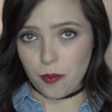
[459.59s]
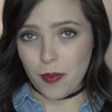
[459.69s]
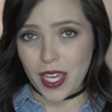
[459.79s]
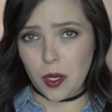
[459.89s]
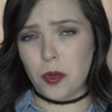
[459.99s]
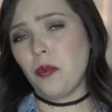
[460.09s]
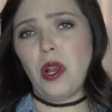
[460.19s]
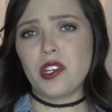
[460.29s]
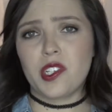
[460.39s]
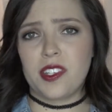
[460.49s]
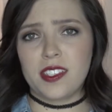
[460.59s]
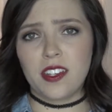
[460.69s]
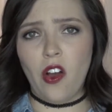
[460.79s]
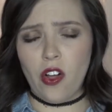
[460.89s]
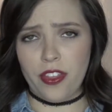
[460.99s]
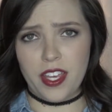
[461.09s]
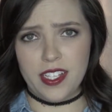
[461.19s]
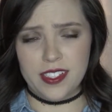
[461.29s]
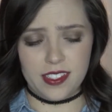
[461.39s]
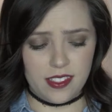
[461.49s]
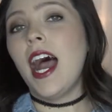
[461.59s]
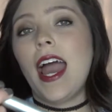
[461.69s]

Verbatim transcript: makeup and brushes and all things,